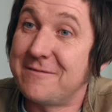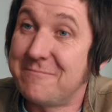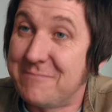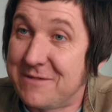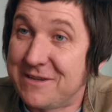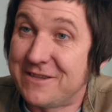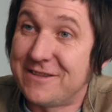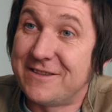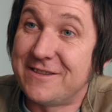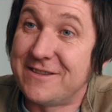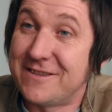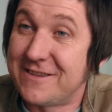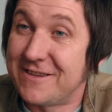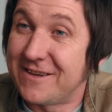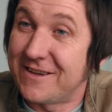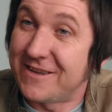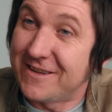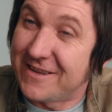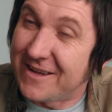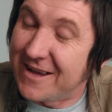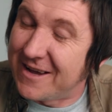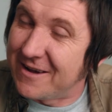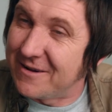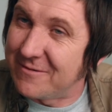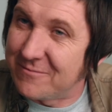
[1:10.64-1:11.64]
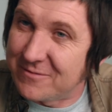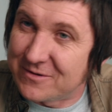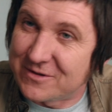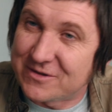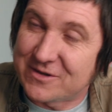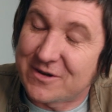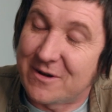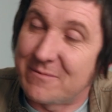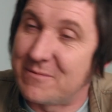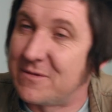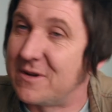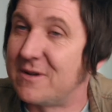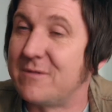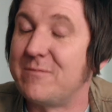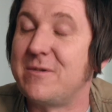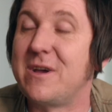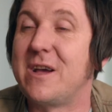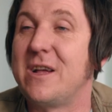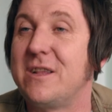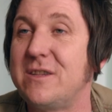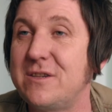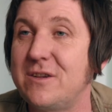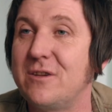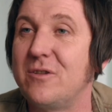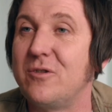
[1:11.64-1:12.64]
meeting, and that was something that we
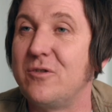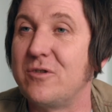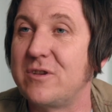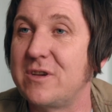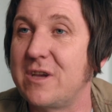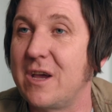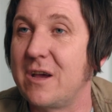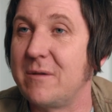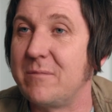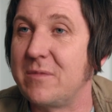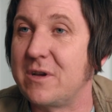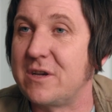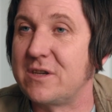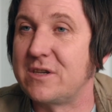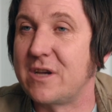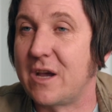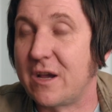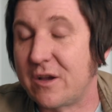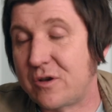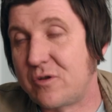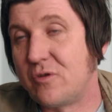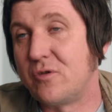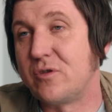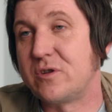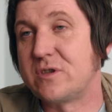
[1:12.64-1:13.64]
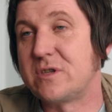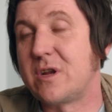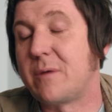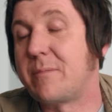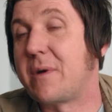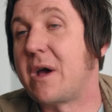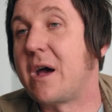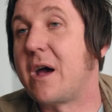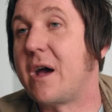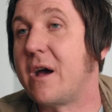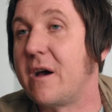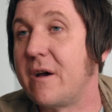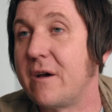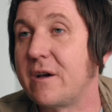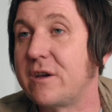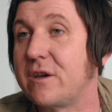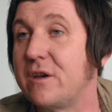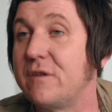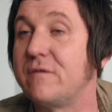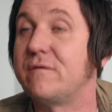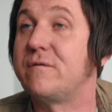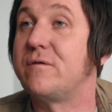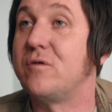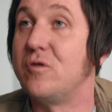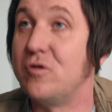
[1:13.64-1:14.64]
had to look at, because that caused a bit of
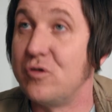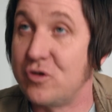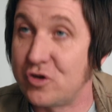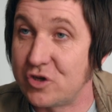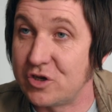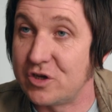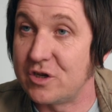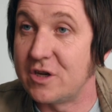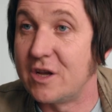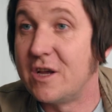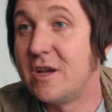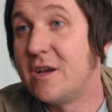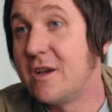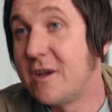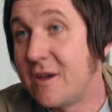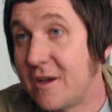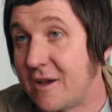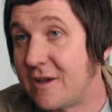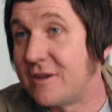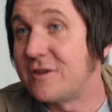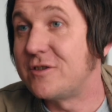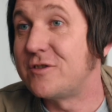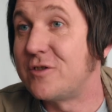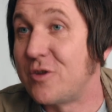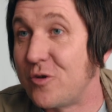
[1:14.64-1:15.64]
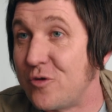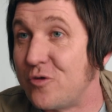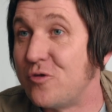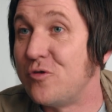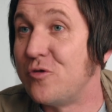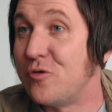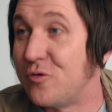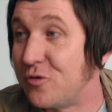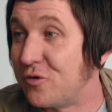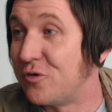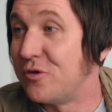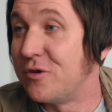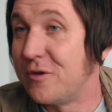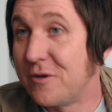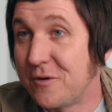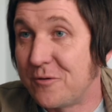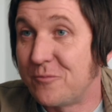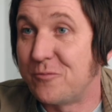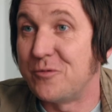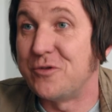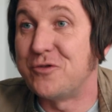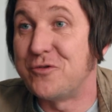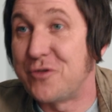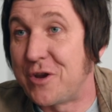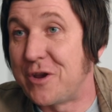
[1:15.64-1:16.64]
confusion as to who
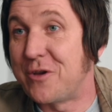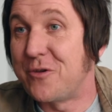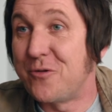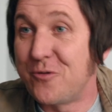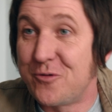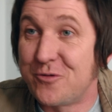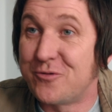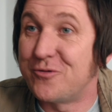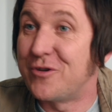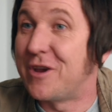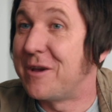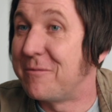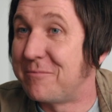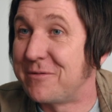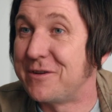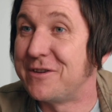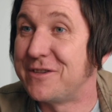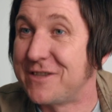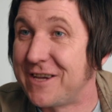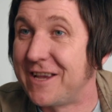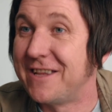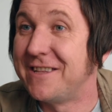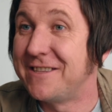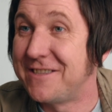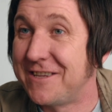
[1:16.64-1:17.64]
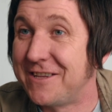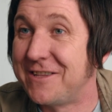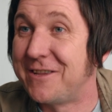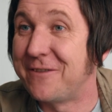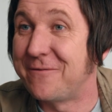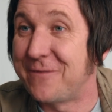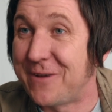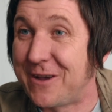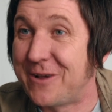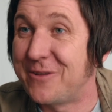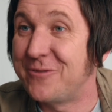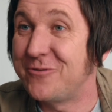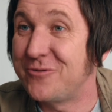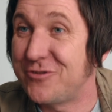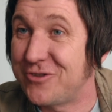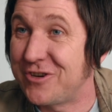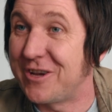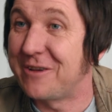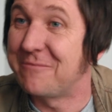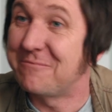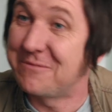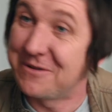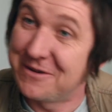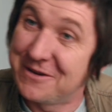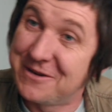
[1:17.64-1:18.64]
represented the
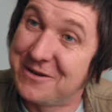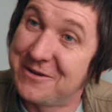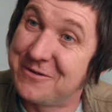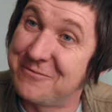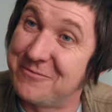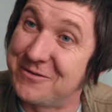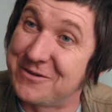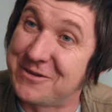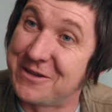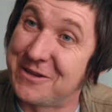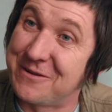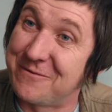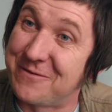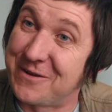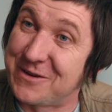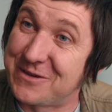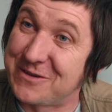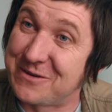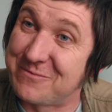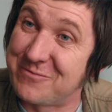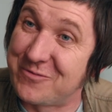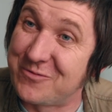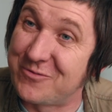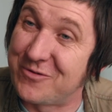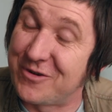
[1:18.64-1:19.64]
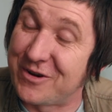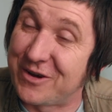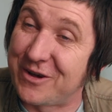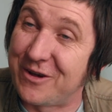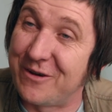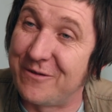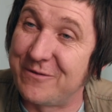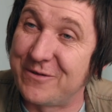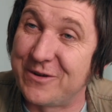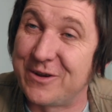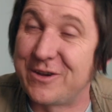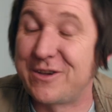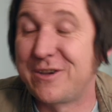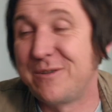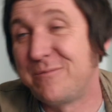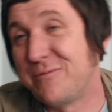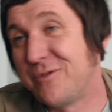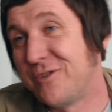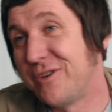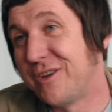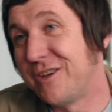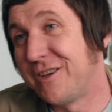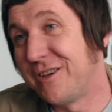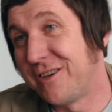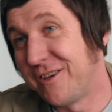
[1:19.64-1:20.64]
fellowship. Was it the visible recovery
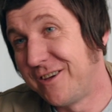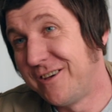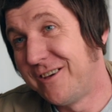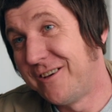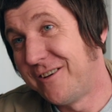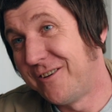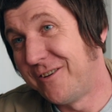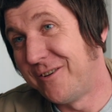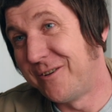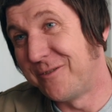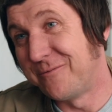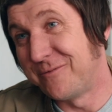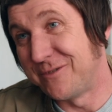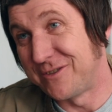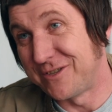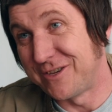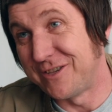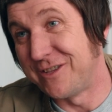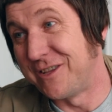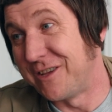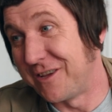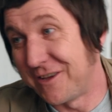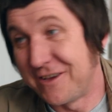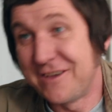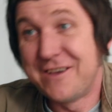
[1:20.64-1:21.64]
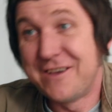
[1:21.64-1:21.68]
community, or was it